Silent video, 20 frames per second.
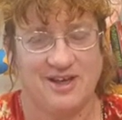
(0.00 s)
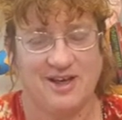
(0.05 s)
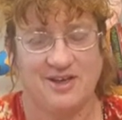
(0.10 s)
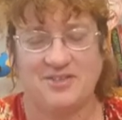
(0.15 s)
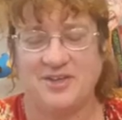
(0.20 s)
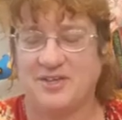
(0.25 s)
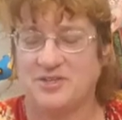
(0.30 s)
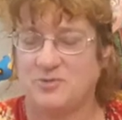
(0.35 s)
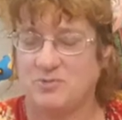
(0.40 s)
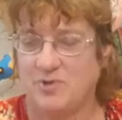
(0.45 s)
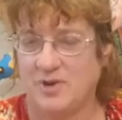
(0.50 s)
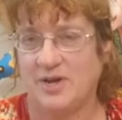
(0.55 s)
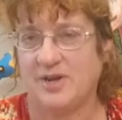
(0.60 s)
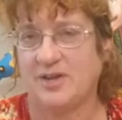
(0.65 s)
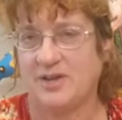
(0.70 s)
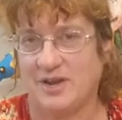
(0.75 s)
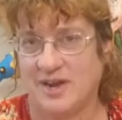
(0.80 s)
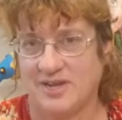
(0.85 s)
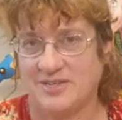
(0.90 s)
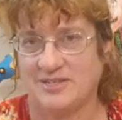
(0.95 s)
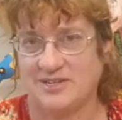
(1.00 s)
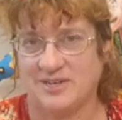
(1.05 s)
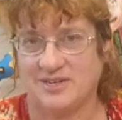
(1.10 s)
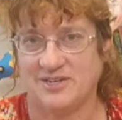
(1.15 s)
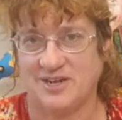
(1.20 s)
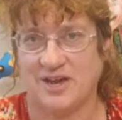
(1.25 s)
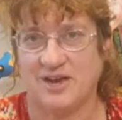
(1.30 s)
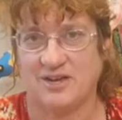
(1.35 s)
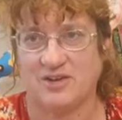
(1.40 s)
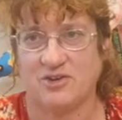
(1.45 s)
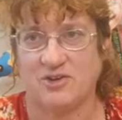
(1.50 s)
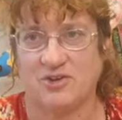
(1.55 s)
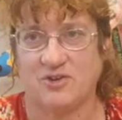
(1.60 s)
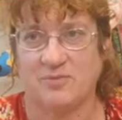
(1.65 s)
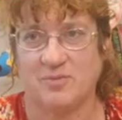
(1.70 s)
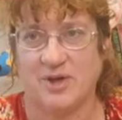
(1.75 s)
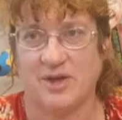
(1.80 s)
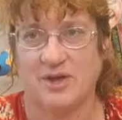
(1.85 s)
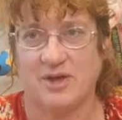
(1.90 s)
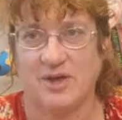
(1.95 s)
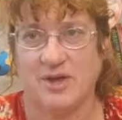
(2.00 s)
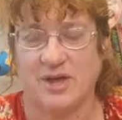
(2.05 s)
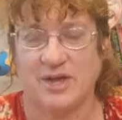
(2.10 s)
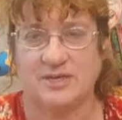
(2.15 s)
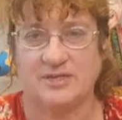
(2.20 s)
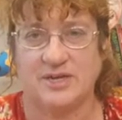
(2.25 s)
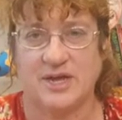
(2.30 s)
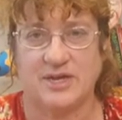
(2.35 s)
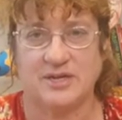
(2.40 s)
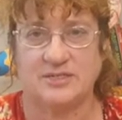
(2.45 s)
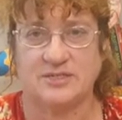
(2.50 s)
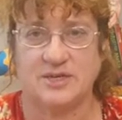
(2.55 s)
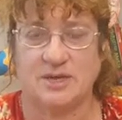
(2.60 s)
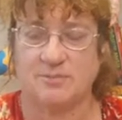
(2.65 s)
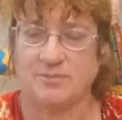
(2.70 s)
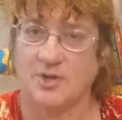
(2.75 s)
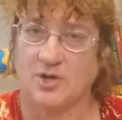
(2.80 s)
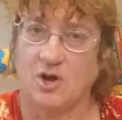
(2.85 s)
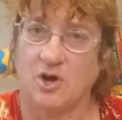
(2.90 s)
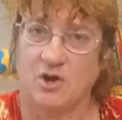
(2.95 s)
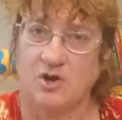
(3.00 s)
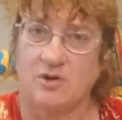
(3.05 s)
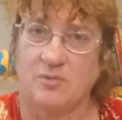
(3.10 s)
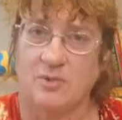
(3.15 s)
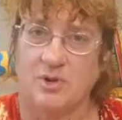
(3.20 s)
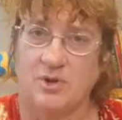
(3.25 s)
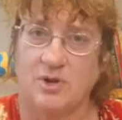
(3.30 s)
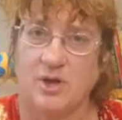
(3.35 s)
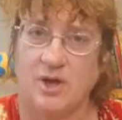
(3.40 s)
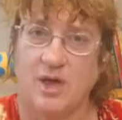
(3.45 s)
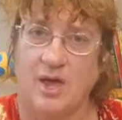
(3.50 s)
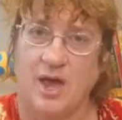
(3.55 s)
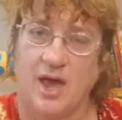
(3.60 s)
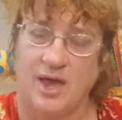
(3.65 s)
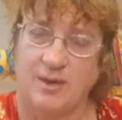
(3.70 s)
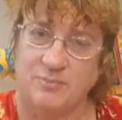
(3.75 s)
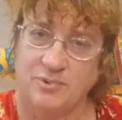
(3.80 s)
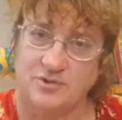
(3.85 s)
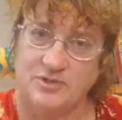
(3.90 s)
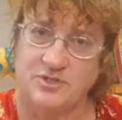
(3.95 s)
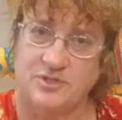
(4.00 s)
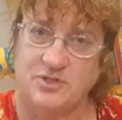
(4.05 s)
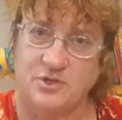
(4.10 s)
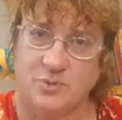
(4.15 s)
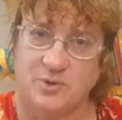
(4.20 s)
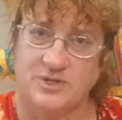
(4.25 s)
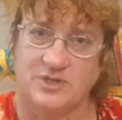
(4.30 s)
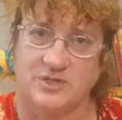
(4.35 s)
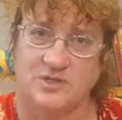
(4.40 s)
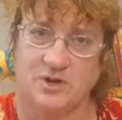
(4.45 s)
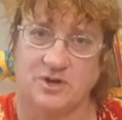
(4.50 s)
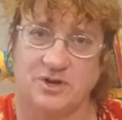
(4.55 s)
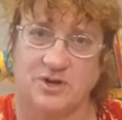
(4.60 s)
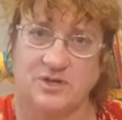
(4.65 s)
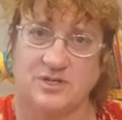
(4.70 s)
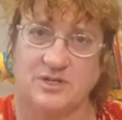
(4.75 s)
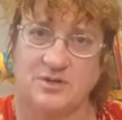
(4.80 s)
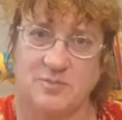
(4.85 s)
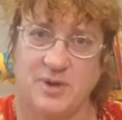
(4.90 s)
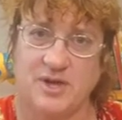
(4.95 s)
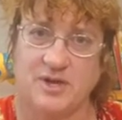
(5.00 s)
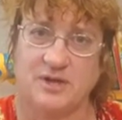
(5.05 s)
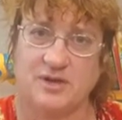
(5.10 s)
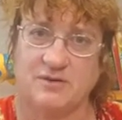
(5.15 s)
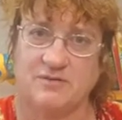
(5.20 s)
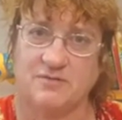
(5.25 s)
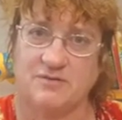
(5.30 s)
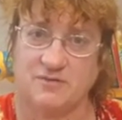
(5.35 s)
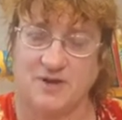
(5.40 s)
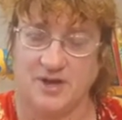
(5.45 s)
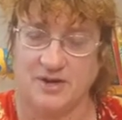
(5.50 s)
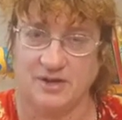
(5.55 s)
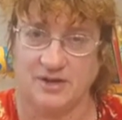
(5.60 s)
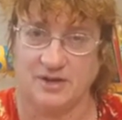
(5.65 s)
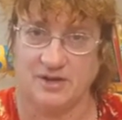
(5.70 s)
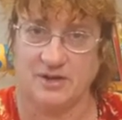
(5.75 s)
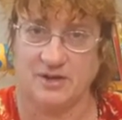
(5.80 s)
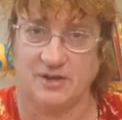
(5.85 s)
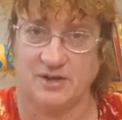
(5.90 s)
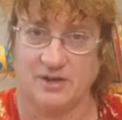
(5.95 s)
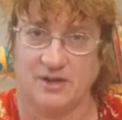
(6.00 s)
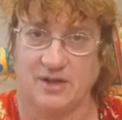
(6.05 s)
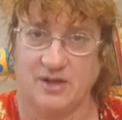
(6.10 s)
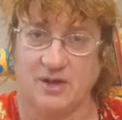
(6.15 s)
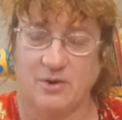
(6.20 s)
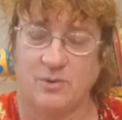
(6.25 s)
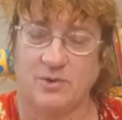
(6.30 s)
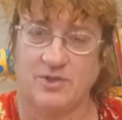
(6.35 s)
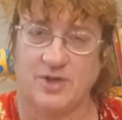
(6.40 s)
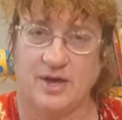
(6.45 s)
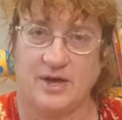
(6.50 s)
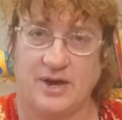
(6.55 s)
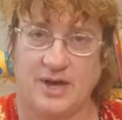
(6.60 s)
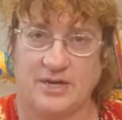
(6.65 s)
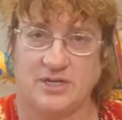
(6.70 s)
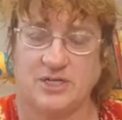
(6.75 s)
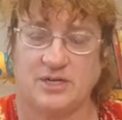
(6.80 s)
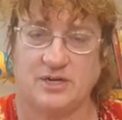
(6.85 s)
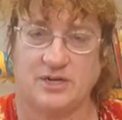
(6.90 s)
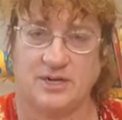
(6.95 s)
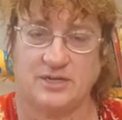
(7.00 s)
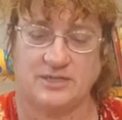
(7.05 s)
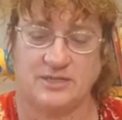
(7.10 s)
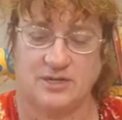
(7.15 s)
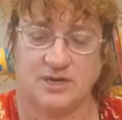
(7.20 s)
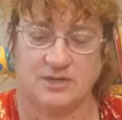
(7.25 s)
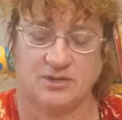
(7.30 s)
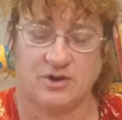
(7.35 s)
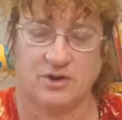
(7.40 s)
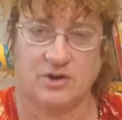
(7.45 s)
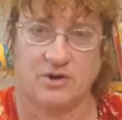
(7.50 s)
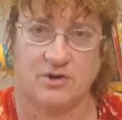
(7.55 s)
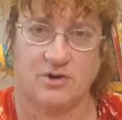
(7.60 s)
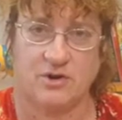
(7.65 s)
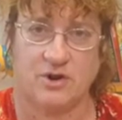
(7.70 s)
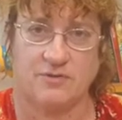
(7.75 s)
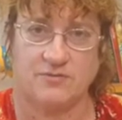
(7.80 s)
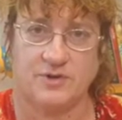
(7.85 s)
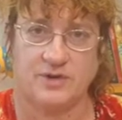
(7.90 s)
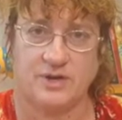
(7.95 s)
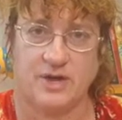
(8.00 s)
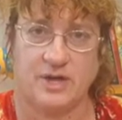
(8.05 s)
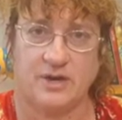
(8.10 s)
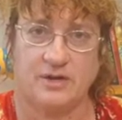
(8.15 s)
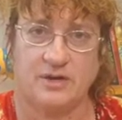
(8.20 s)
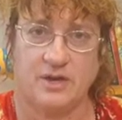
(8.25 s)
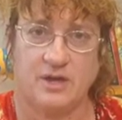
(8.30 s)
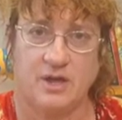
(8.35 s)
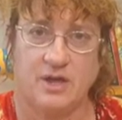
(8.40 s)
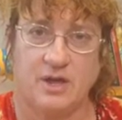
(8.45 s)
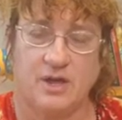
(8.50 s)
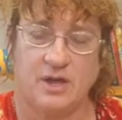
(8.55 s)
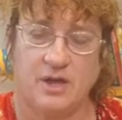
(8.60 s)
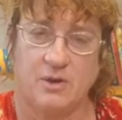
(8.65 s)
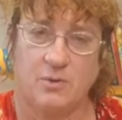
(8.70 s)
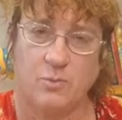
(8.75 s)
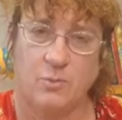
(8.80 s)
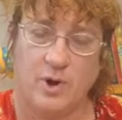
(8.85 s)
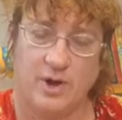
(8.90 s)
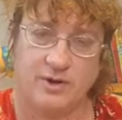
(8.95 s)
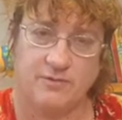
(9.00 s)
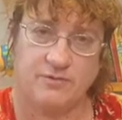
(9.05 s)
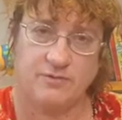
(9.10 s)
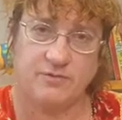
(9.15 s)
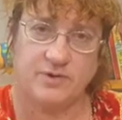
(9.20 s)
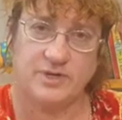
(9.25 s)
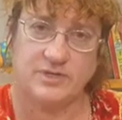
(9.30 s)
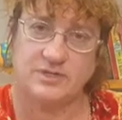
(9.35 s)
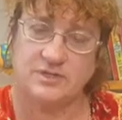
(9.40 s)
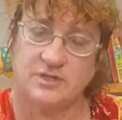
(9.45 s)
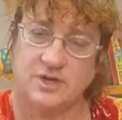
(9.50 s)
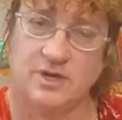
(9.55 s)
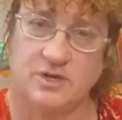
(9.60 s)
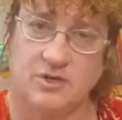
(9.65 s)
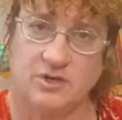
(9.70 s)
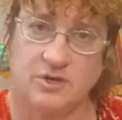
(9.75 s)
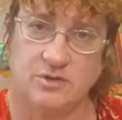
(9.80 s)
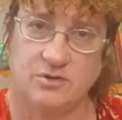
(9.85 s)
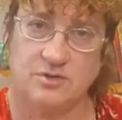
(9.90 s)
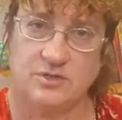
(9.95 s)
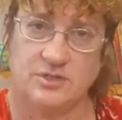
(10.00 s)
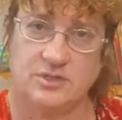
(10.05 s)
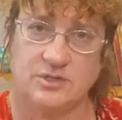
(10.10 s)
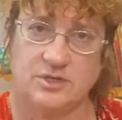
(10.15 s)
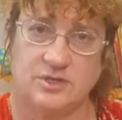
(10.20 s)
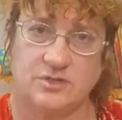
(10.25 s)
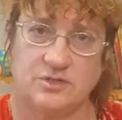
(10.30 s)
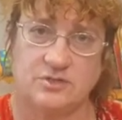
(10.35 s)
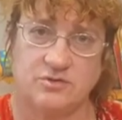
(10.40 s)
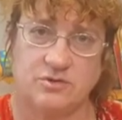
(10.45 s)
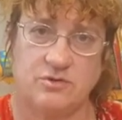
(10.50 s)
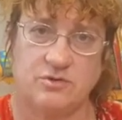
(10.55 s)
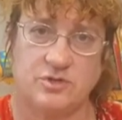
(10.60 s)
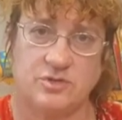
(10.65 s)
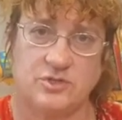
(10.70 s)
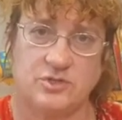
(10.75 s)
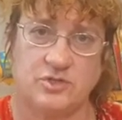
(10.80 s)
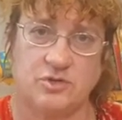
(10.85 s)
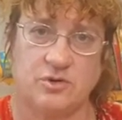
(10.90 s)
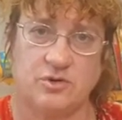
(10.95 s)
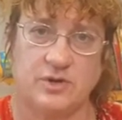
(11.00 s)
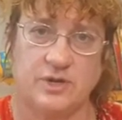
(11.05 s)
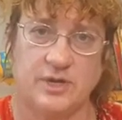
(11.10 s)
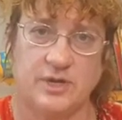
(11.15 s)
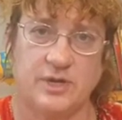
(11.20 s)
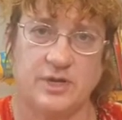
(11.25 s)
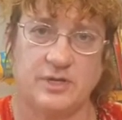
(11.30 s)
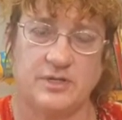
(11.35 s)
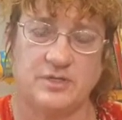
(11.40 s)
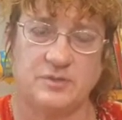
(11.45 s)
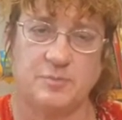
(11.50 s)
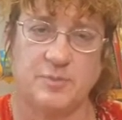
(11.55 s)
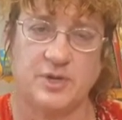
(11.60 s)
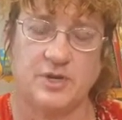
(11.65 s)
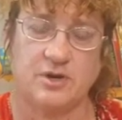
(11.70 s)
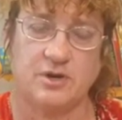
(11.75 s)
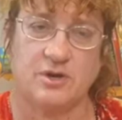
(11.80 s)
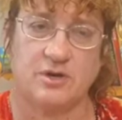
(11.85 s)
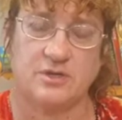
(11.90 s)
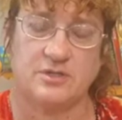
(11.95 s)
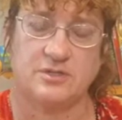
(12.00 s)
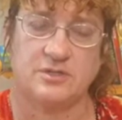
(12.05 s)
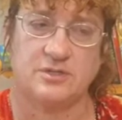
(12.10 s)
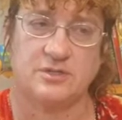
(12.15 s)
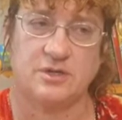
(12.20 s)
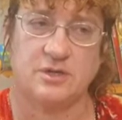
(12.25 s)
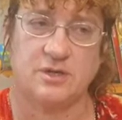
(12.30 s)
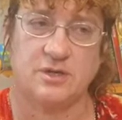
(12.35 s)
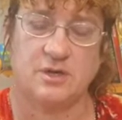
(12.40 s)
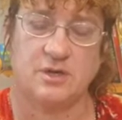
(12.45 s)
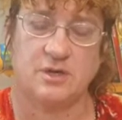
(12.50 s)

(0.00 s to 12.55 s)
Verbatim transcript: And that's really classic dark humour. It takes something horrible and puts a twist on it to make it funny without actually lessening the horror of it. And one of the reasons I use this through the story is because